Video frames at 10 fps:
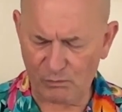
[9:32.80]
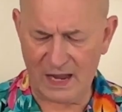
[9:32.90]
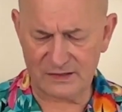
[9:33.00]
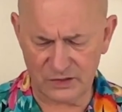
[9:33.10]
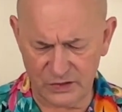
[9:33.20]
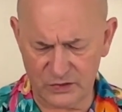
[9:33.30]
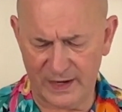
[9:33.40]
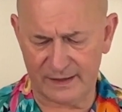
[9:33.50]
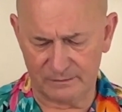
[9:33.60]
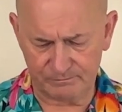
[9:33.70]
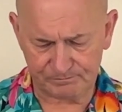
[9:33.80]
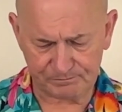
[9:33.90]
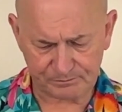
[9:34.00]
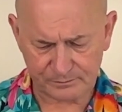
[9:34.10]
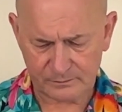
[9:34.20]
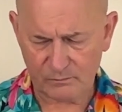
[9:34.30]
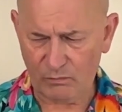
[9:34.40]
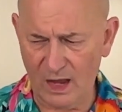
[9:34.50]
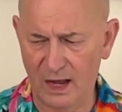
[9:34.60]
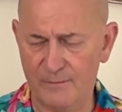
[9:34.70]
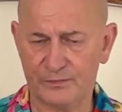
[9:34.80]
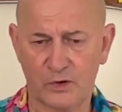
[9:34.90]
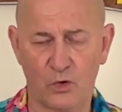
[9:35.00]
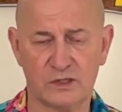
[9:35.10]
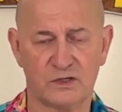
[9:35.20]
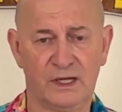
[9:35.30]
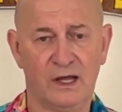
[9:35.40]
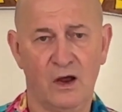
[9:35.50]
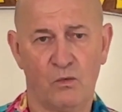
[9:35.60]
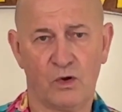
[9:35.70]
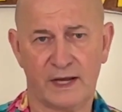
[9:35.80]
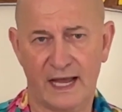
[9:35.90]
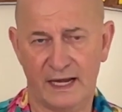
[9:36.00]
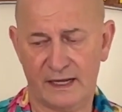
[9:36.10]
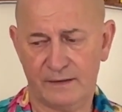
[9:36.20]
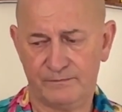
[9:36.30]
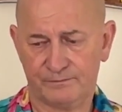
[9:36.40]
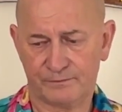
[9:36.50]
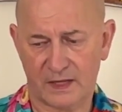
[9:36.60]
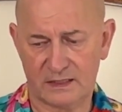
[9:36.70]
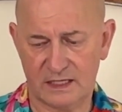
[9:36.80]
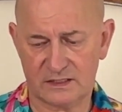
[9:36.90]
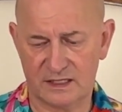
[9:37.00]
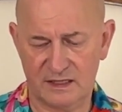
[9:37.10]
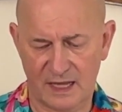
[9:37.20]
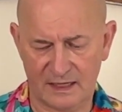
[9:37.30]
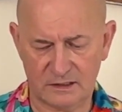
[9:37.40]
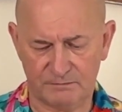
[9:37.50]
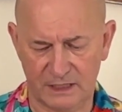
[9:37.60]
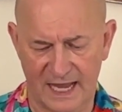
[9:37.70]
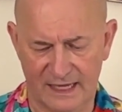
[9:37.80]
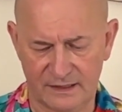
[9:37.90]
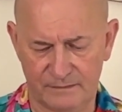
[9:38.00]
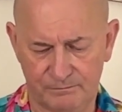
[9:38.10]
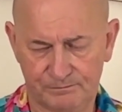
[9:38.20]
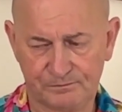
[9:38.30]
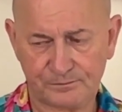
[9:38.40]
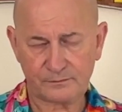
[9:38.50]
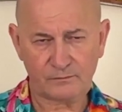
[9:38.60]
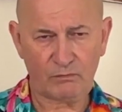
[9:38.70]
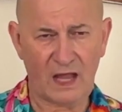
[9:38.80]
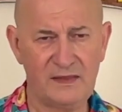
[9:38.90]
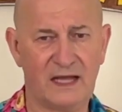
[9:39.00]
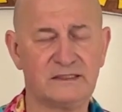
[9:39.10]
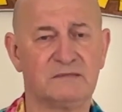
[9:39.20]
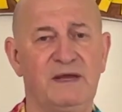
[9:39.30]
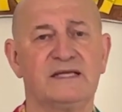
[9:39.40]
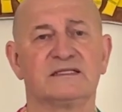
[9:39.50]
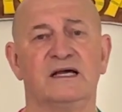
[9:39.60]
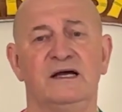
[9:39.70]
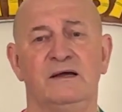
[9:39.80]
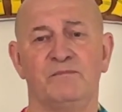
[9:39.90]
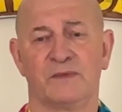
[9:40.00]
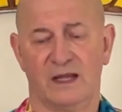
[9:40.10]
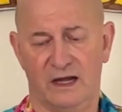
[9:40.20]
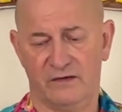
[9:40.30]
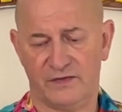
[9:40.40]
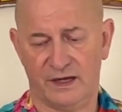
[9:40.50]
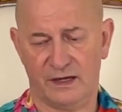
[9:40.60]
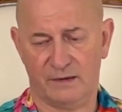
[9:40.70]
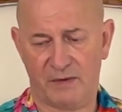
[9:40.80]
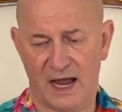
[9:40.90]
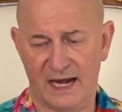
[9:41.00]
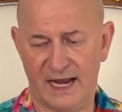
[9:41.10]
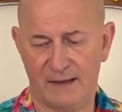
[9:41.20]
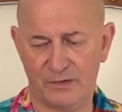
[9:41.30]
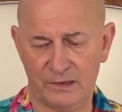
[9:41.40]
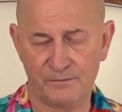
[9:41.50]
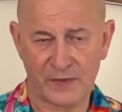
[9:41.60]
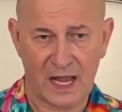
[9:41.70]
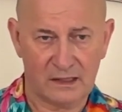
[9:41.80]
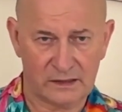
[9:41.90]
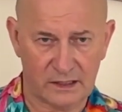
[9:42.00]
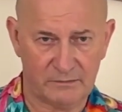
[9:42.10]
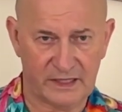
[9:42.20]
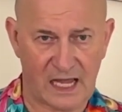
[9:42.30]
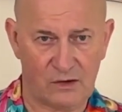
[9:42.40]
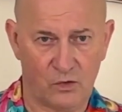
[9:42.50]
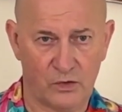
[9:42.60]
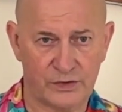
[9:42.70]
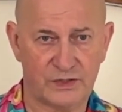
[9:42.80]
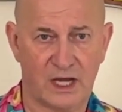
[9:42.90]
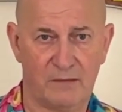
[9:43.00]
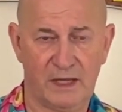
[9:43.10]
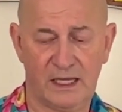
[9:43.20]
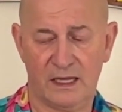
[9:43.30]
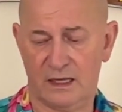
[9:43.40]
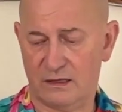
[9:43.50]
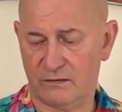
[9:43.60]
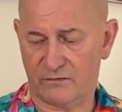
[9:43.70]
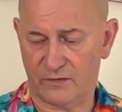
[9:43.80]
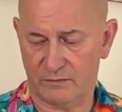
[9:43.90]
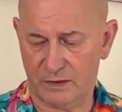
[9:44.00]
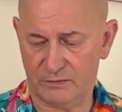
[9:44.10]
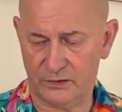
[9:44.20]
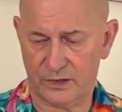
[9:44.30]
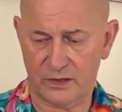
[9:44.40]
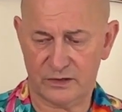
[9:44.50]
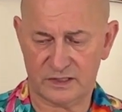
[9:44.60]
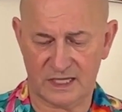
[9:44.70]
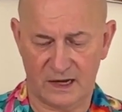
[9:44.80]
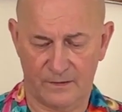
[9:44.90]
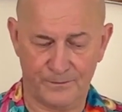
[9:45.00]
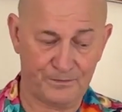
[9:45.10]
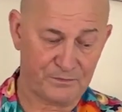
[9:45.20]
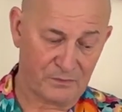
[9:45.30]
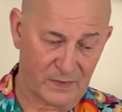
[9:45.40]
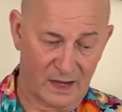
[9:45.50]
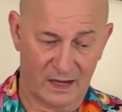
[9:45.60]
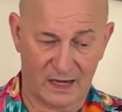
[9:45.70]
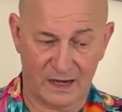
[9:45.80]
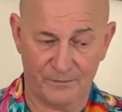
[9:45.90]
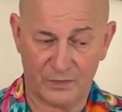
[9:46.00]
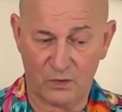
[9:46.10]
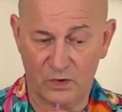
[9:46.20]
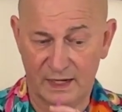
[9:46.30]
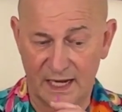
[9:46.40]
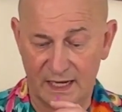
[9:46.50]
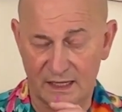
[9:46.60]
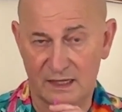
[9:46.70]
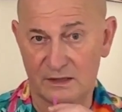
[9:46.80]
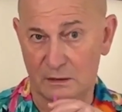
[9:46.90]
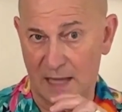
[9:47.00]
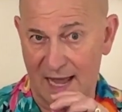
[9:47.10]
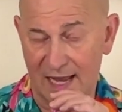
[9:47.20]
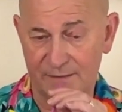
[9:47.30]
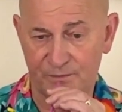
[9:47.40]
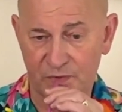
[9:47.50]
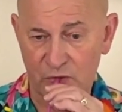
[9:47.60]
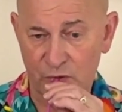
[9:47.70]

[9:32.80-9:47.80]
That's a good drink. Of course, we're getting, it's a nice blend, a nice mix of the pineapple, a little bit of that orange coming in from the blue curacao. We're getting the lime.